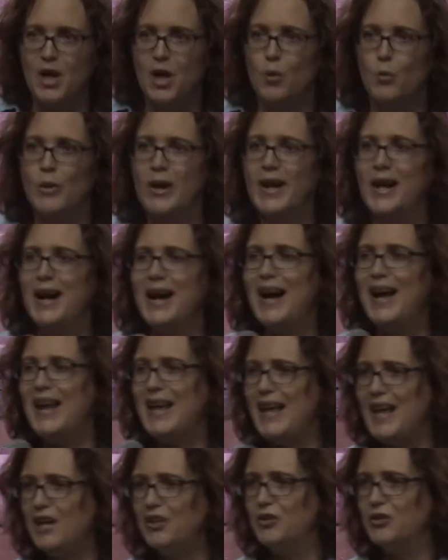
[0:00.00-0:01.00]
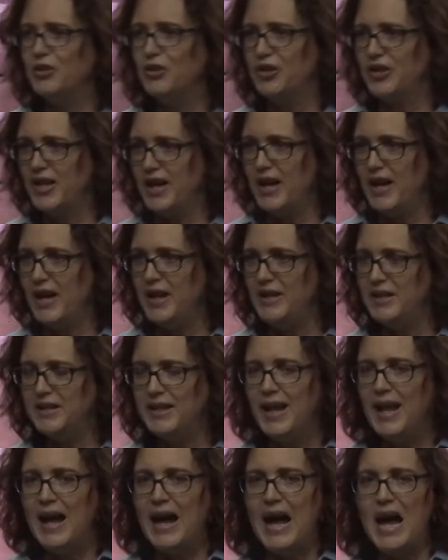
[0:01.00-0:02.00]
When I exercise,
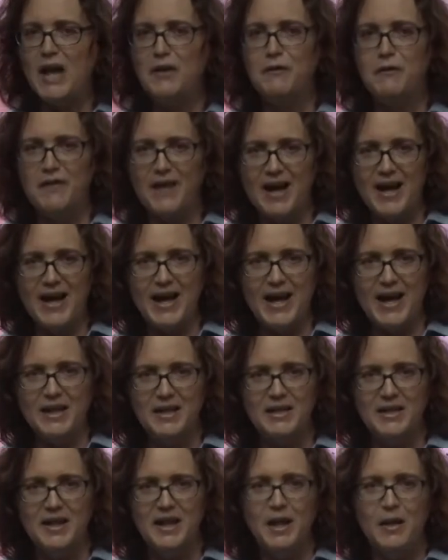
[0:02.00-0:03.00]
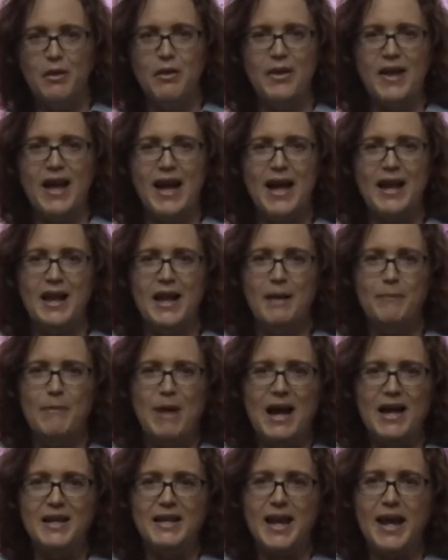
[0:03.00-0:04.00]
I find that
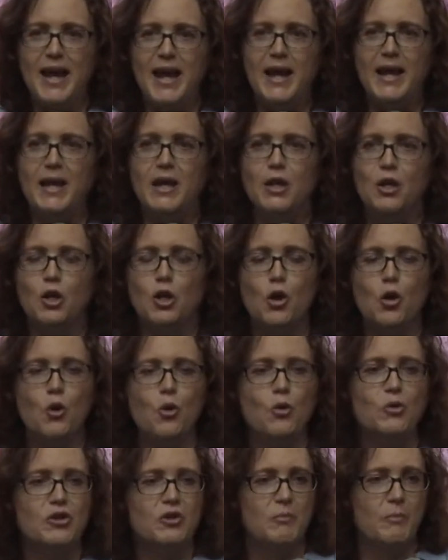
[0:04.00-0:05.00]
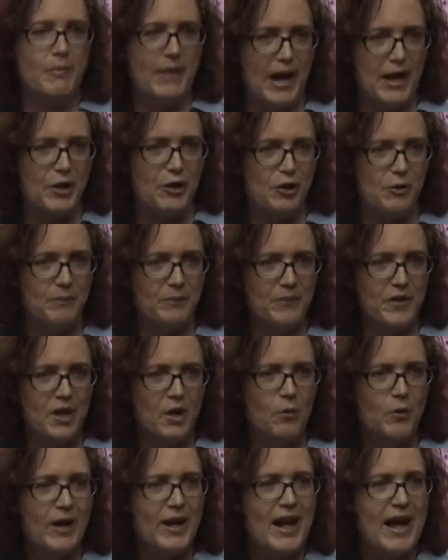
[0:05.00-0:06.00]
my day goes better.
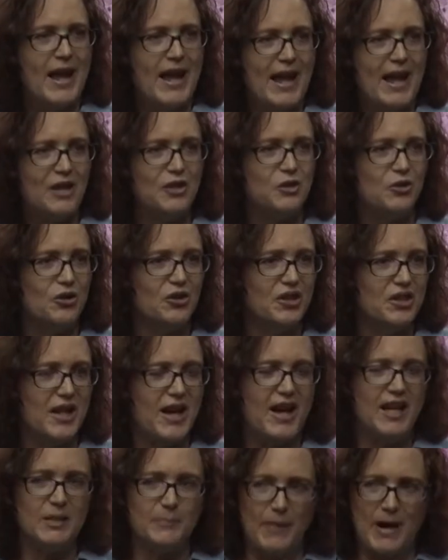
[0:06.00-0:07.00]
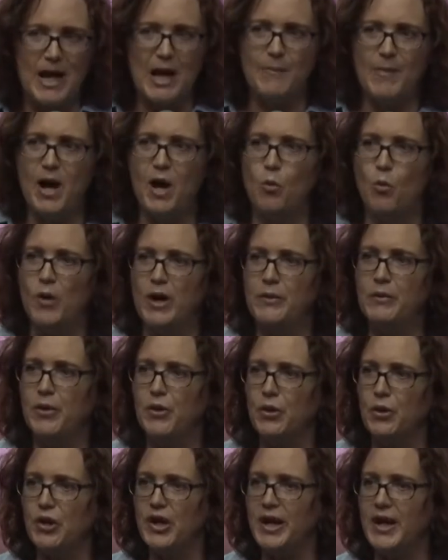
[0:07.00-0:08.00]
When I exercise by about
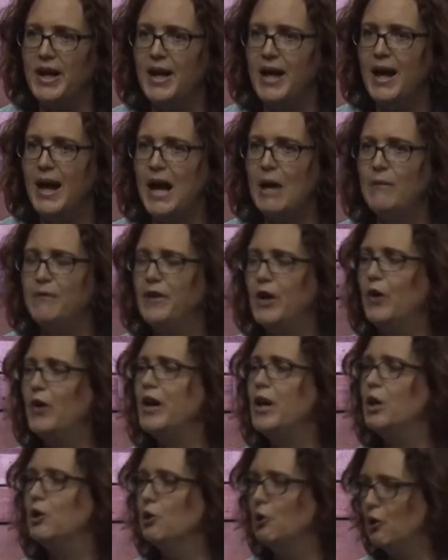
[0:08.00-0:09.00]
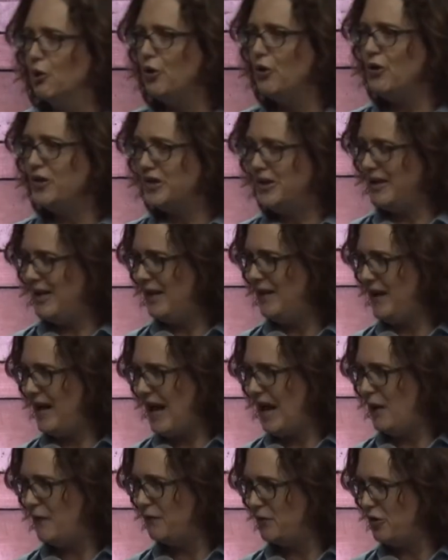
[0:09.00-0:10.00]
1:30, I'm very alert in the
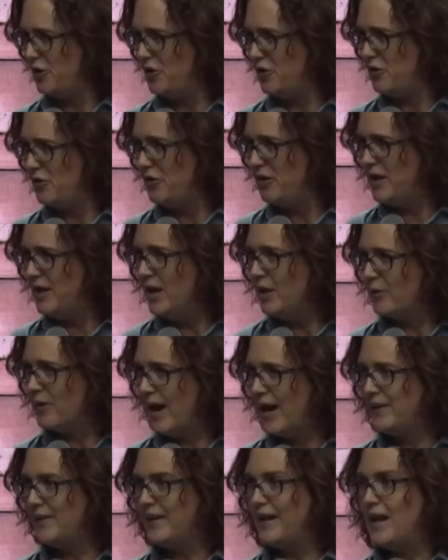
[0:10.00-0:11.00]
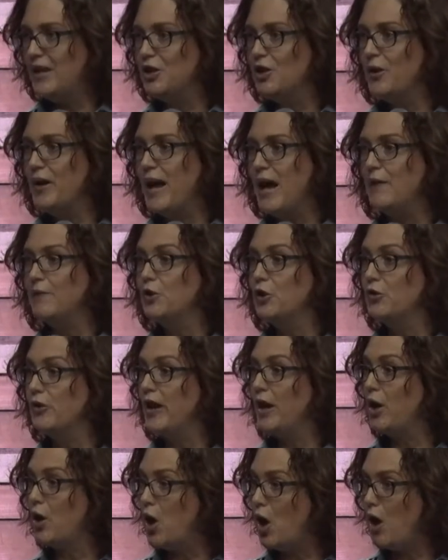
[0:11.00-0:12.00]
afternoon, right? Then I don't have to
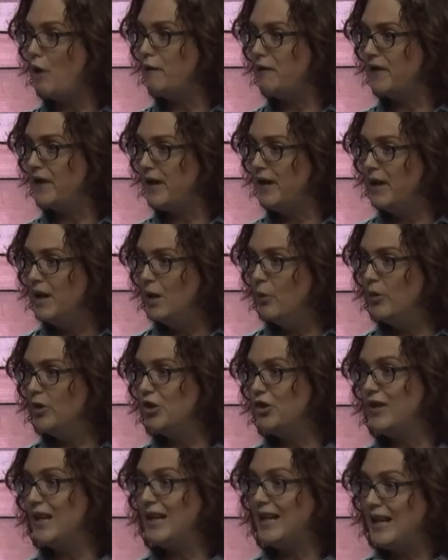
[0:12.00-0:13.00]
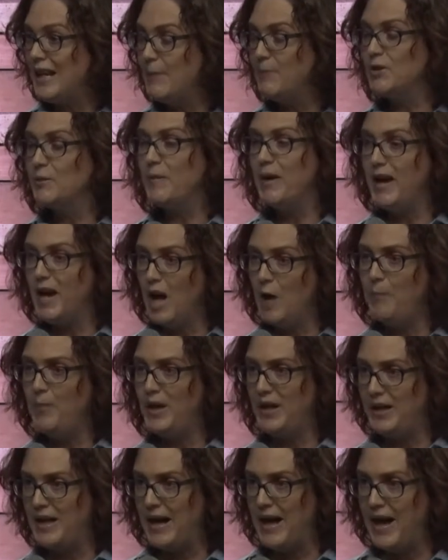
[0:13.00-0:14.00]
drink coffee, which then keeps me up
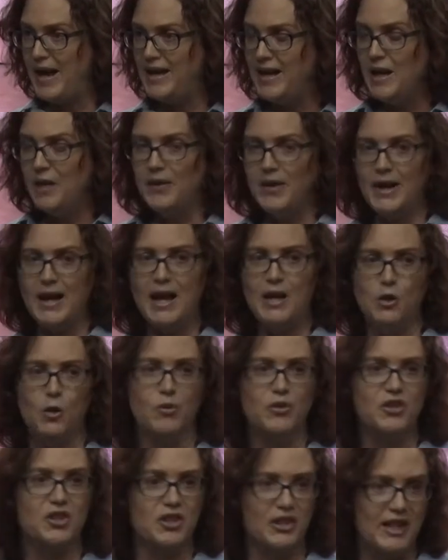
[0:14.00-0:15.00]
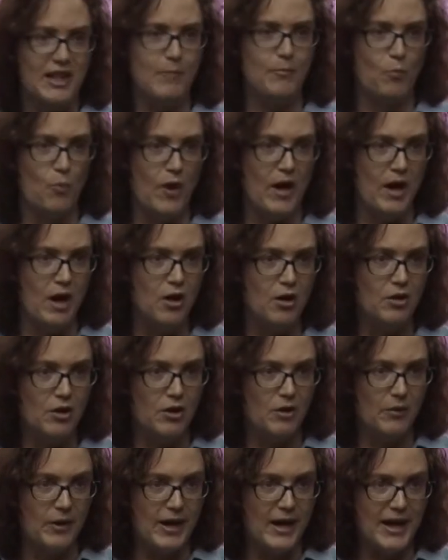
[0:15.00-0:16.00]
at night. Then I don't sleep well,
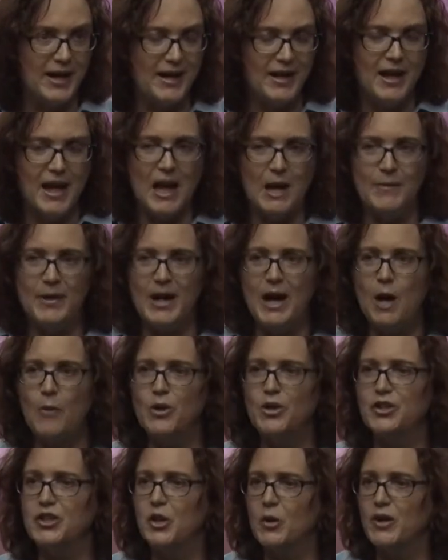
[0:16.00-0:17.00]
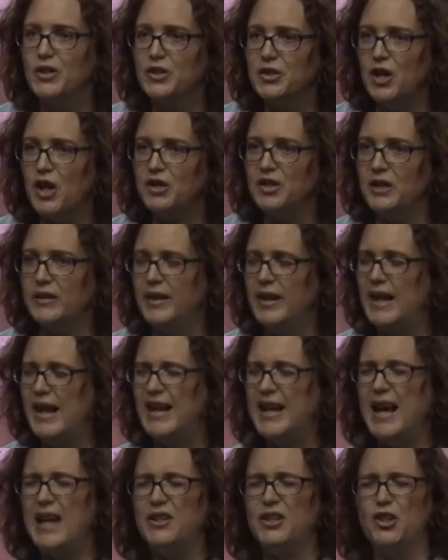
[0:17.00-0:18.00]
right? I mean, I was so exhausted the day I
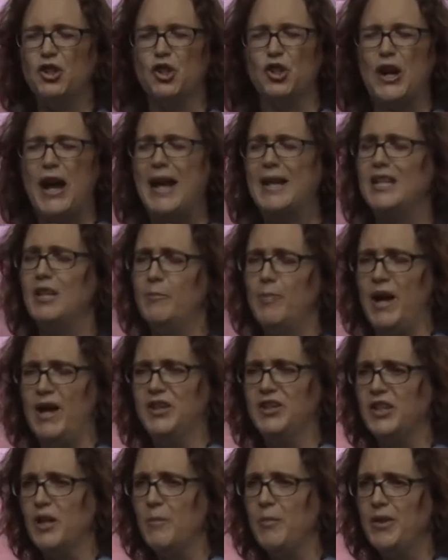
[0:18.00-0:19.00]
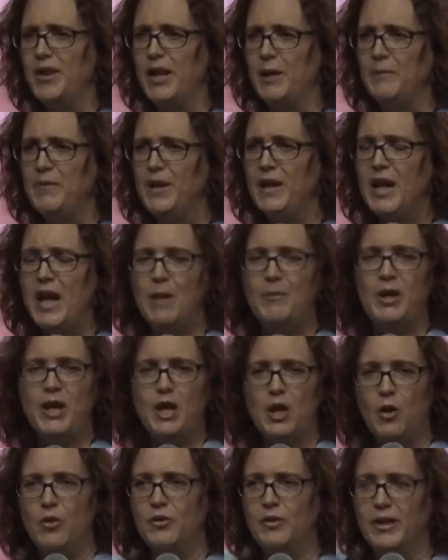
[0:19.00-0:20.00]
got distracted by something. How many of you
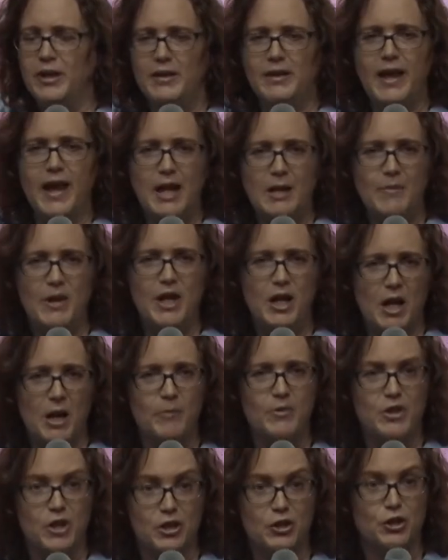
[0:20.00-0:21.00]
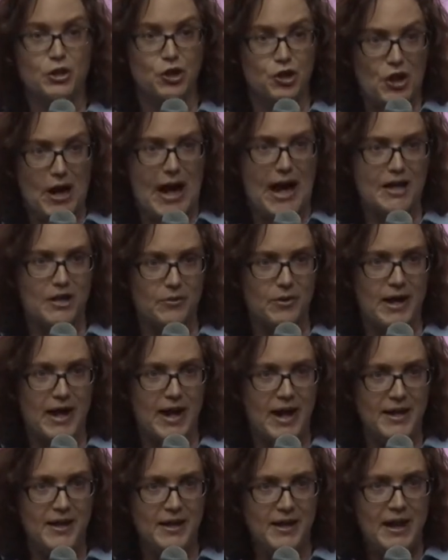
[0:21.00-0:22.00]
know the enemy comes to distract,
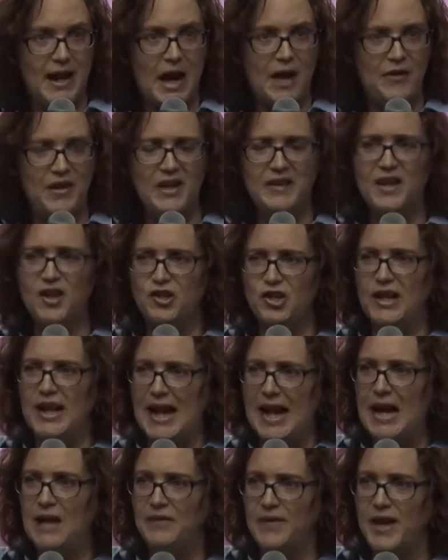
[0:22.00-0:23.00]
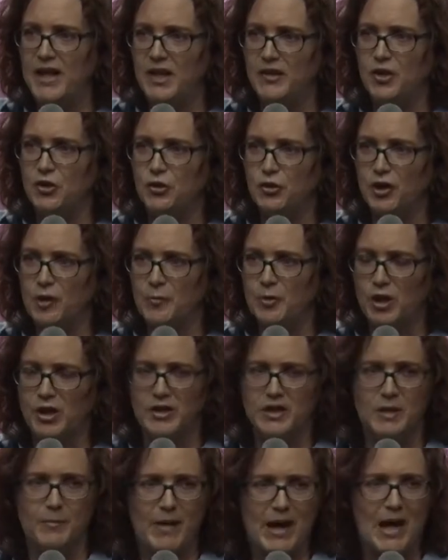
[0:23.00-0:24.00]
right? I think they should add that in the scripture
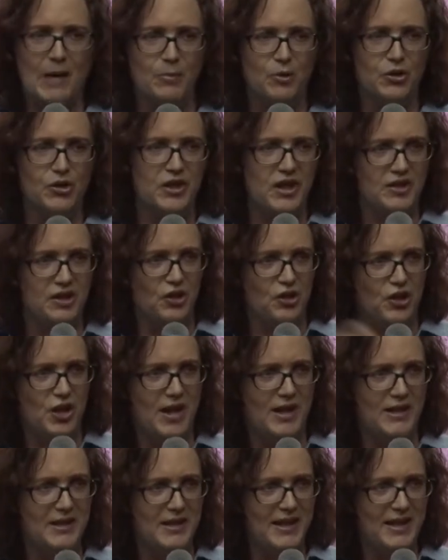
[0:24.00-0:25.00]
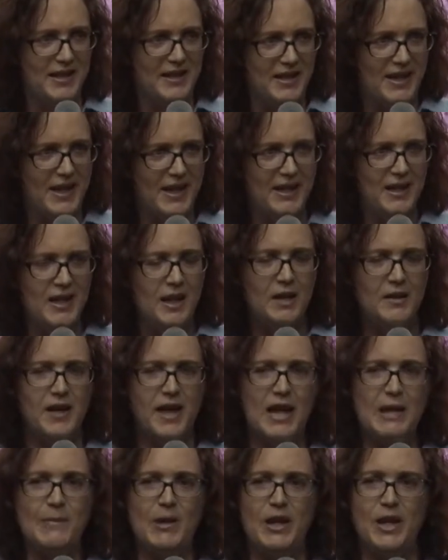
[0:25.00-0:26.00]
because the Bible says in John 10:10, the
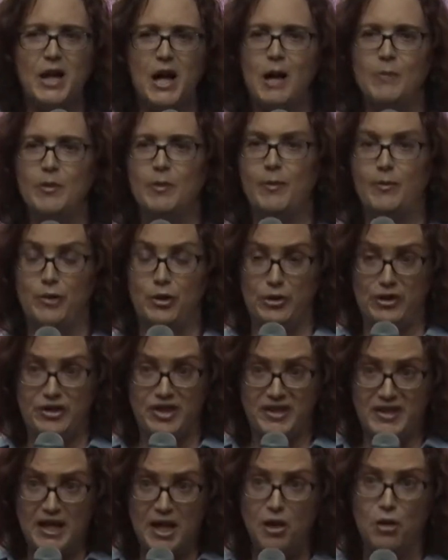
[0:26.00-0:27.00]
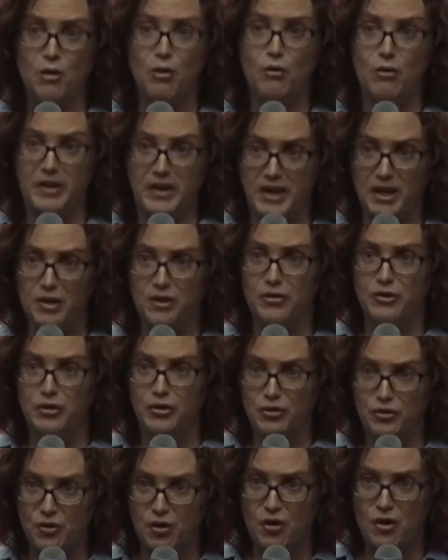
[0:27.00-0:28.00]
enemy comes to steal, kill, and
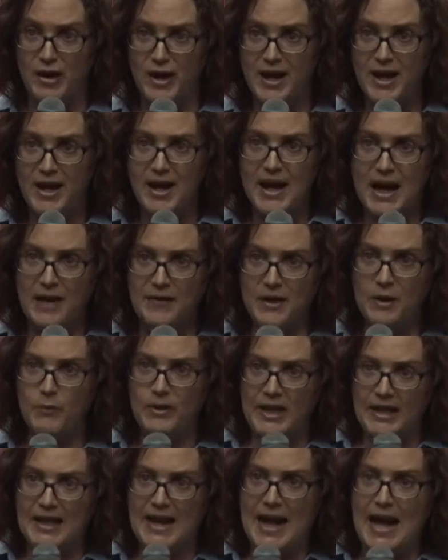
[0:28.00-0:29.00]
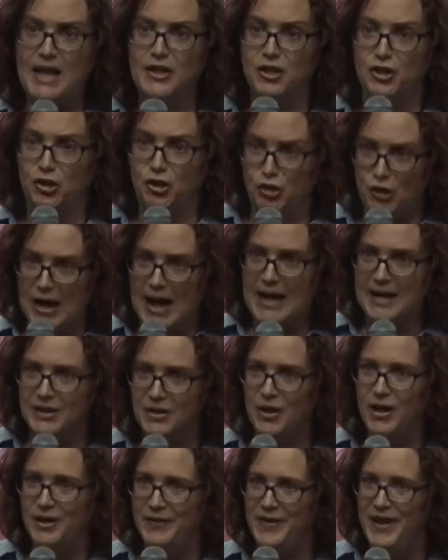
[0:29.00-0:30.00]
destroy. I think we need to add distract
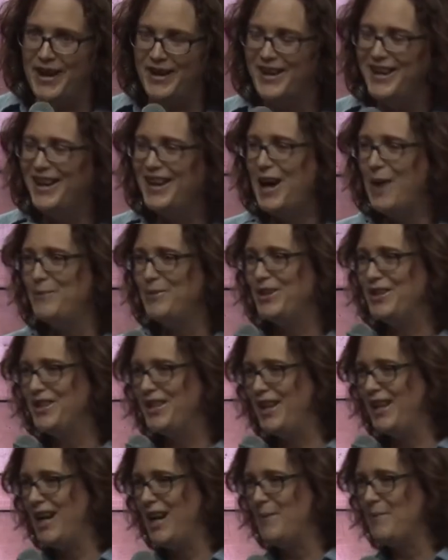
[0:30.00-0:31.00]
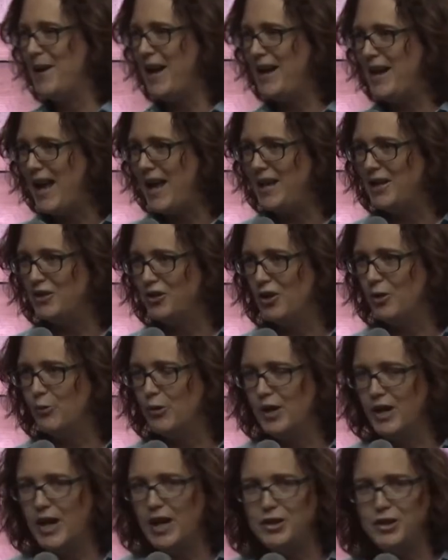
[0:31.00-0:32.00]
on there. I'm just kidding. I'm not adding to the
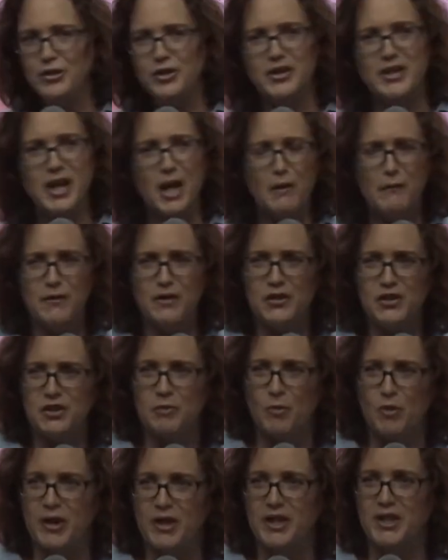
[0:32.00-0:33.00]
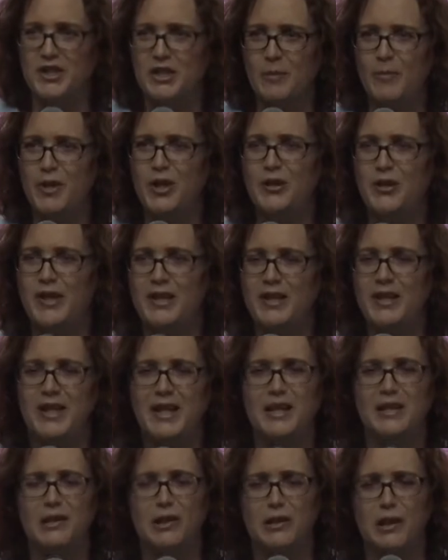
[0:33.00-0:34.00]
word of God. You're tough this morning. Some of you need to
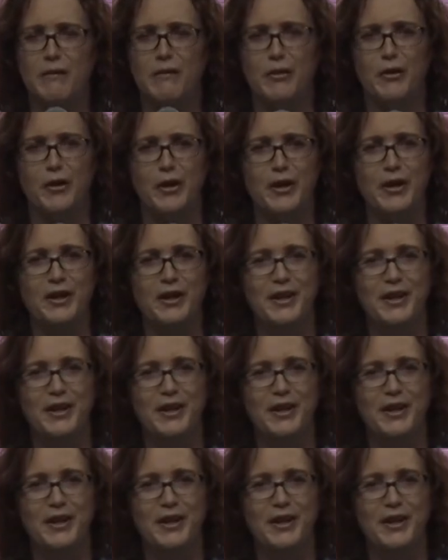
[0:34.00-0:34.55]
get delivered.